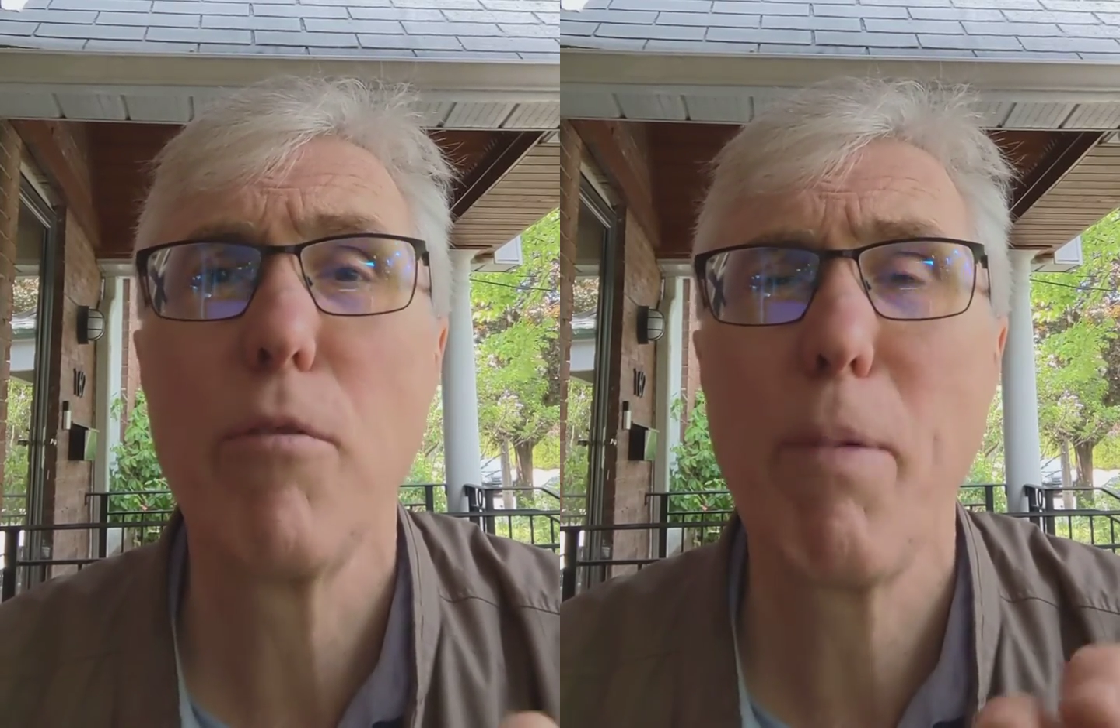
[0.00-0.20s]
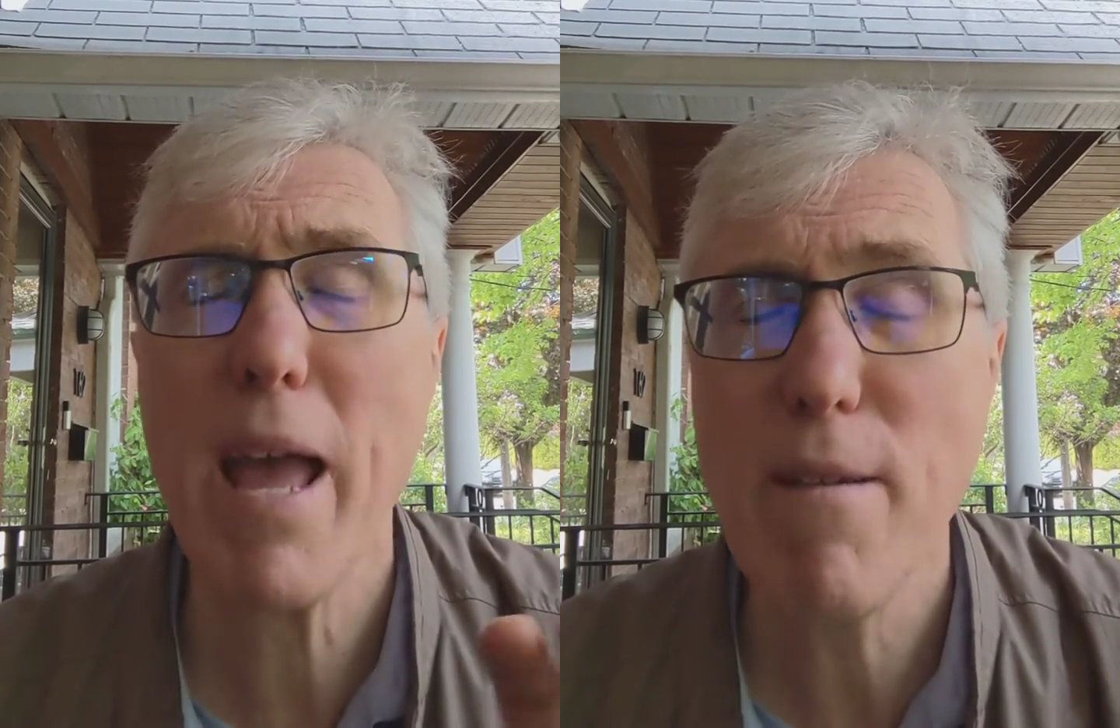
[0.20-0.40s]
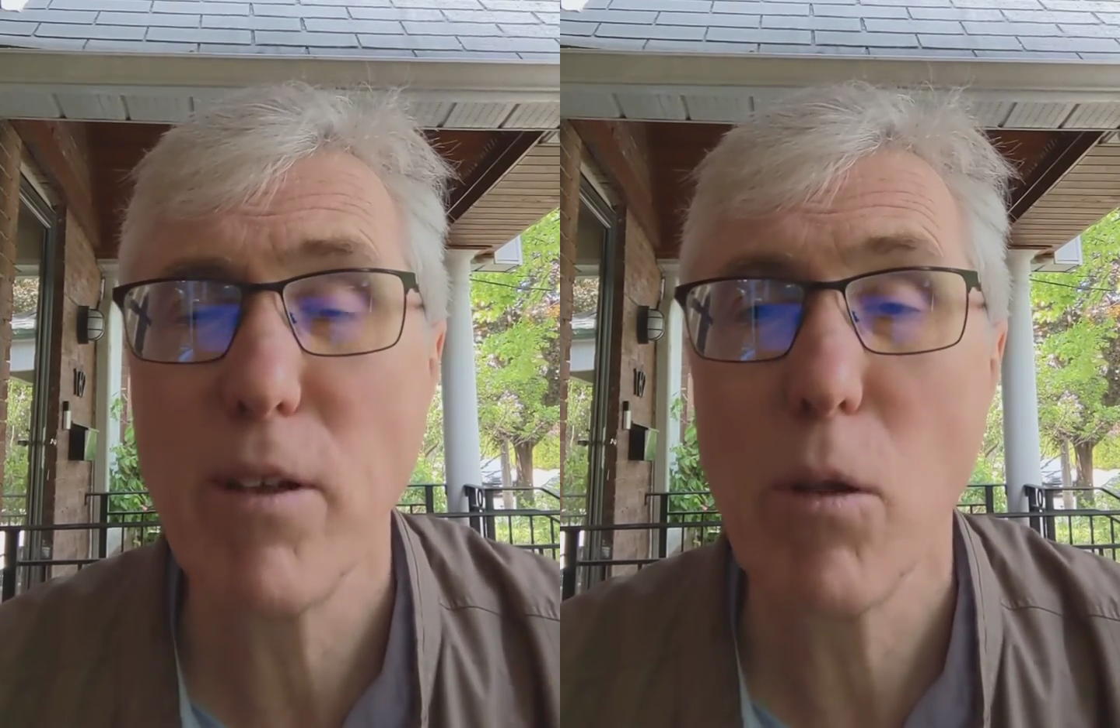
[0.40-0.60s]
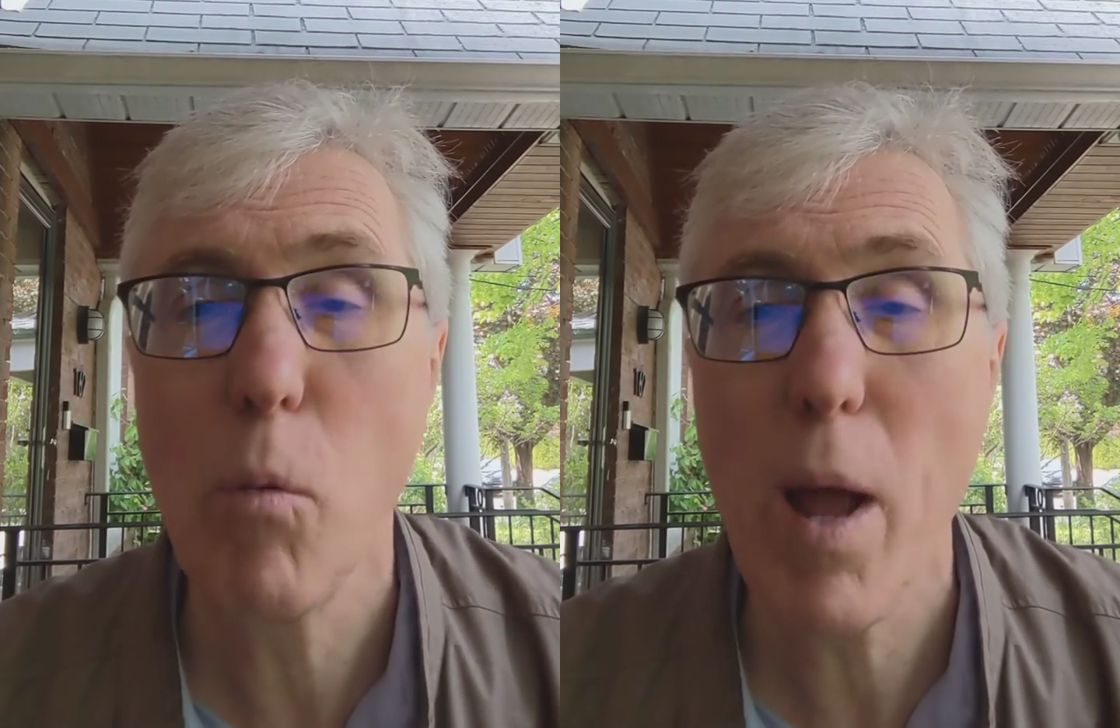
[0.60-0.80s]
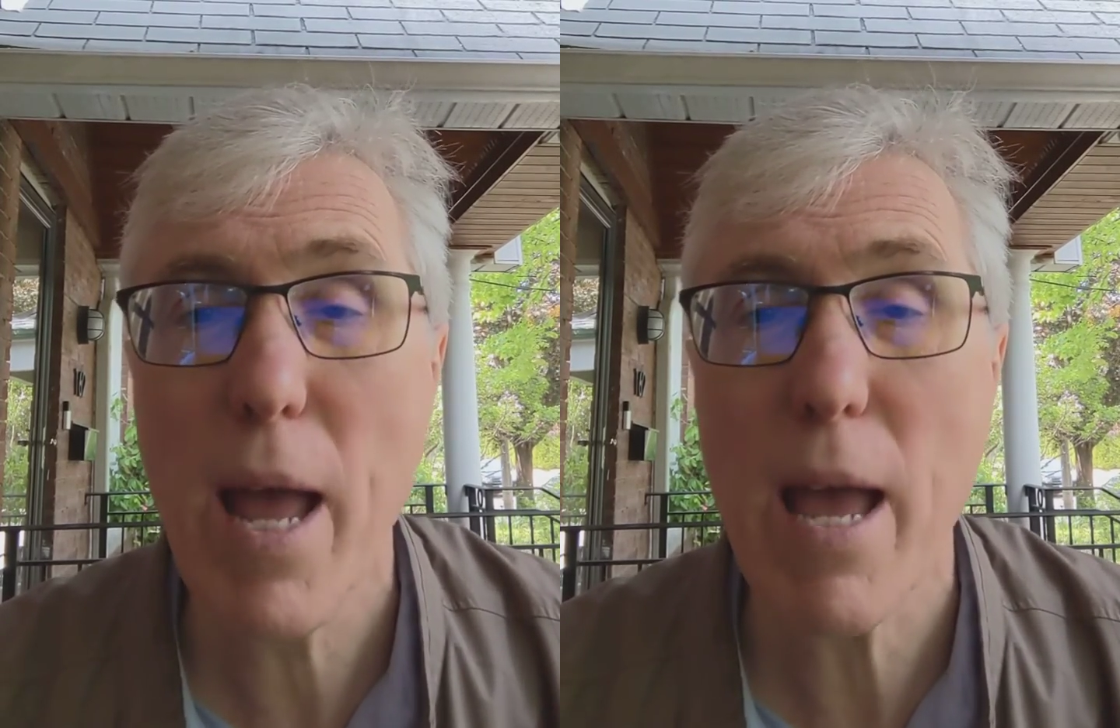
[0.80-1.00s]
the
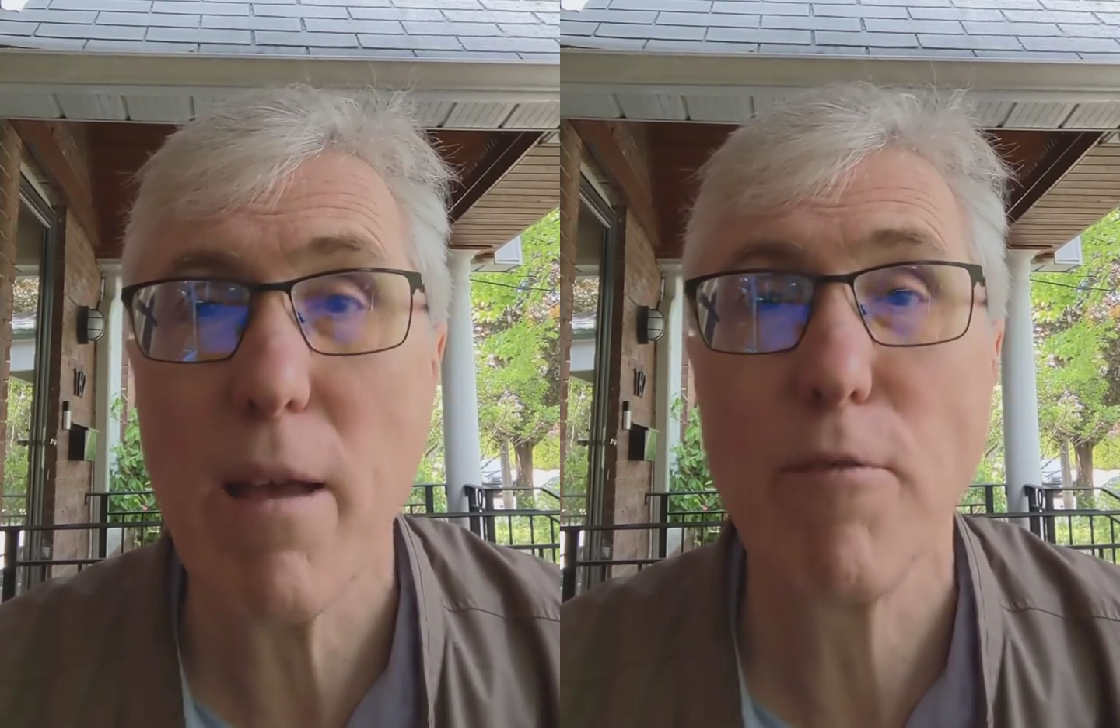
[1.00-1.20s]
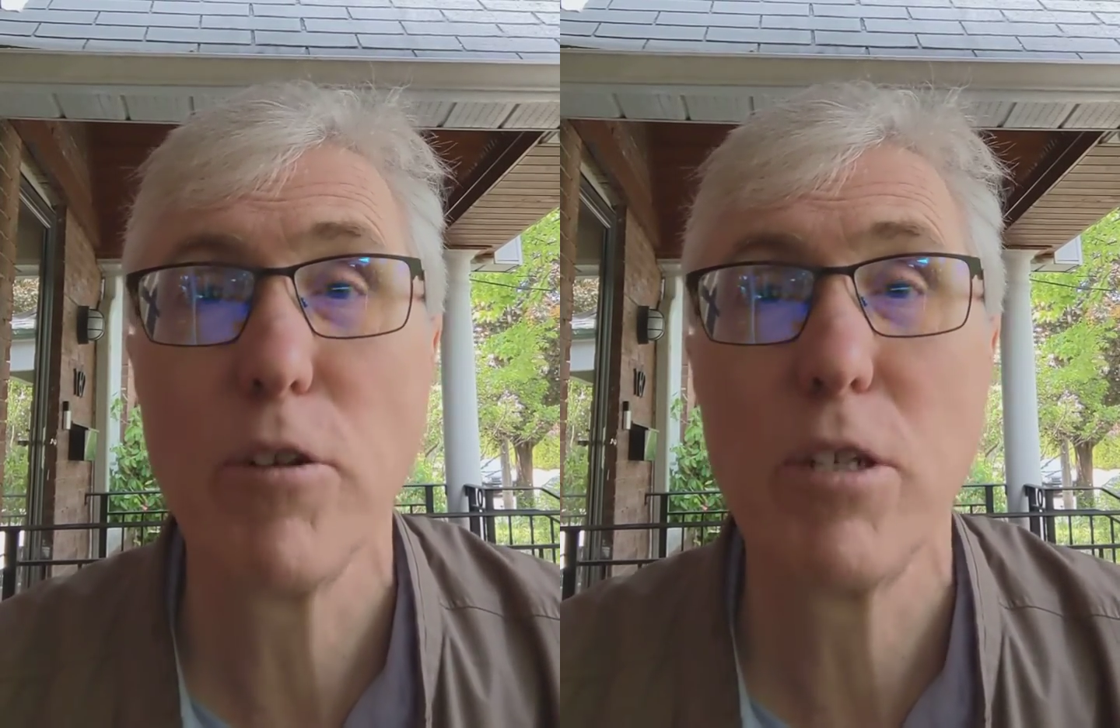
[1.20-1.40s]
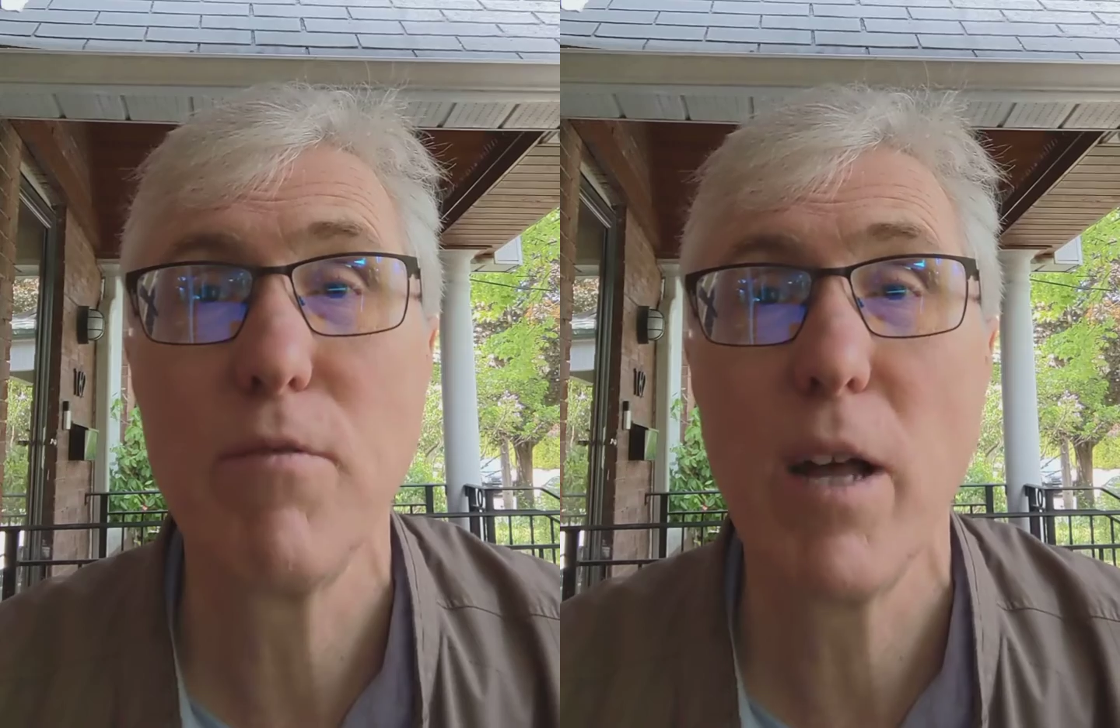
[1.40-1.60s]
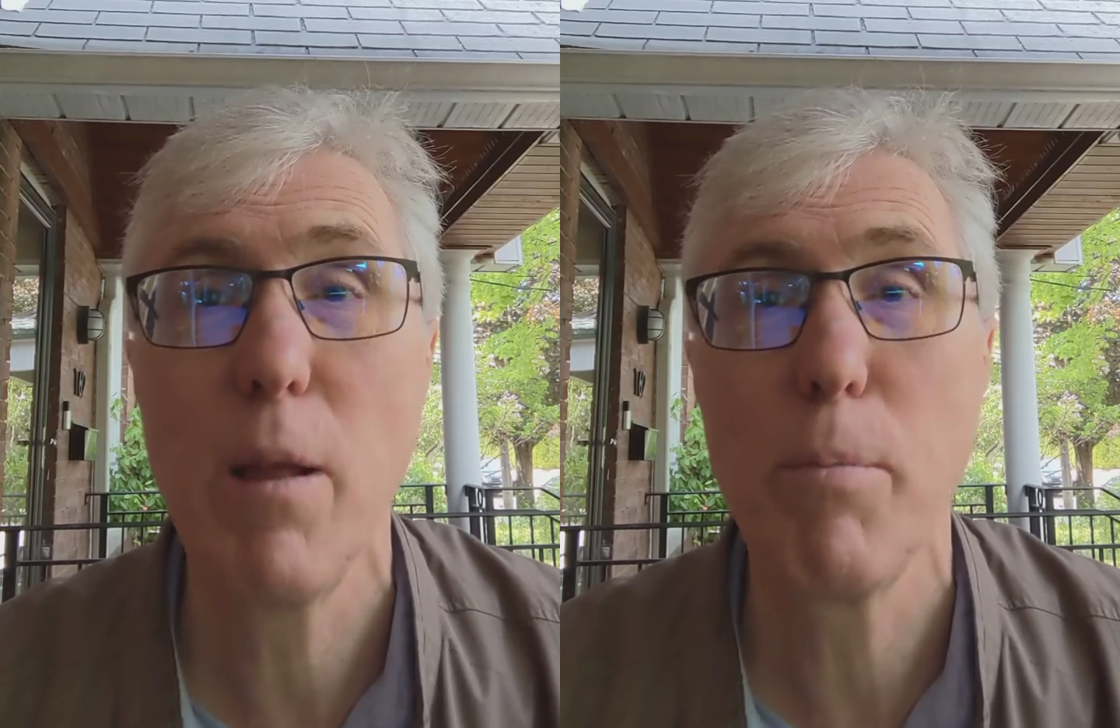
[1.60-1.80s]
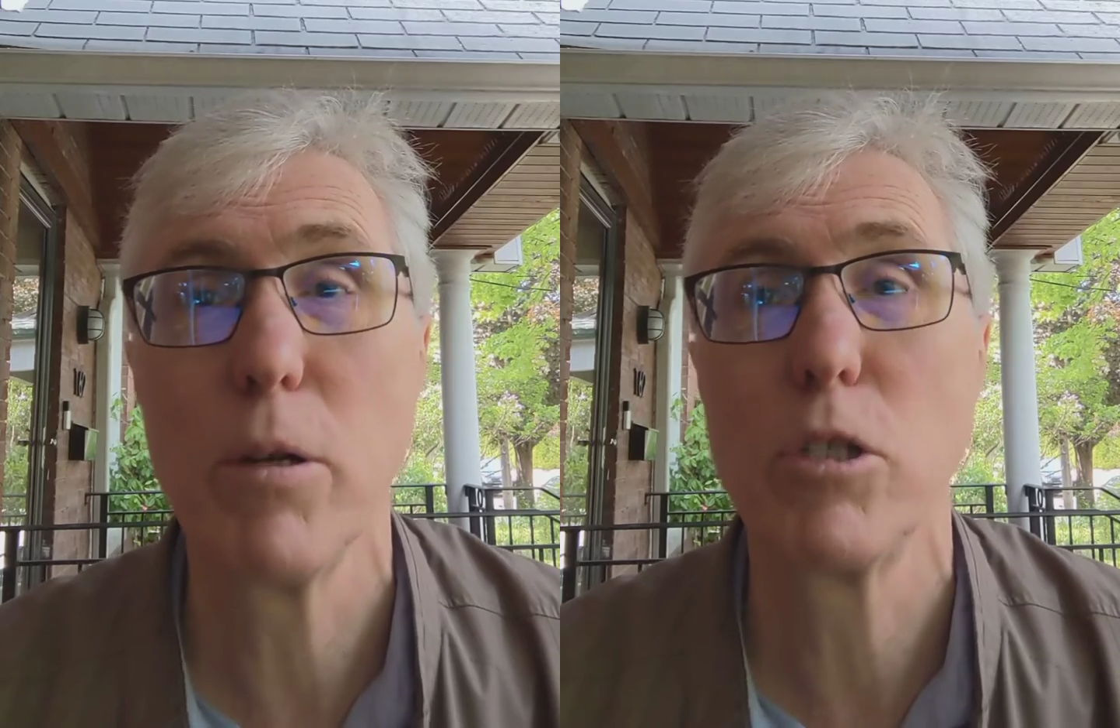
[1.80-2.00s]
way for
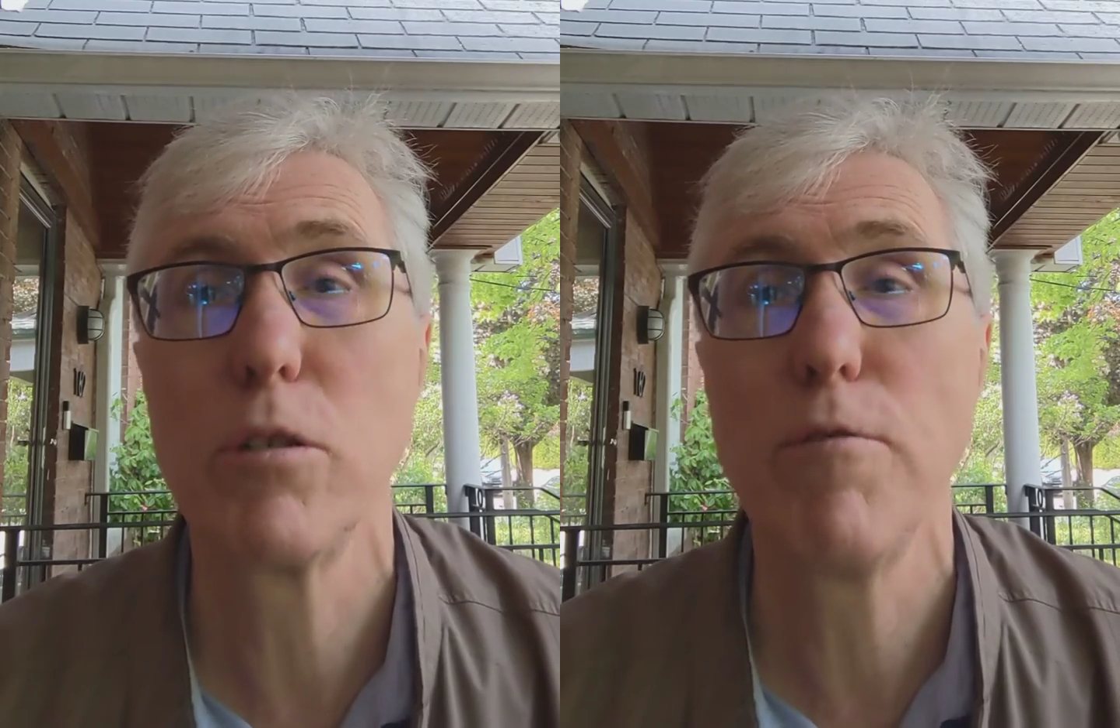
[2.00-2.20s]
developers to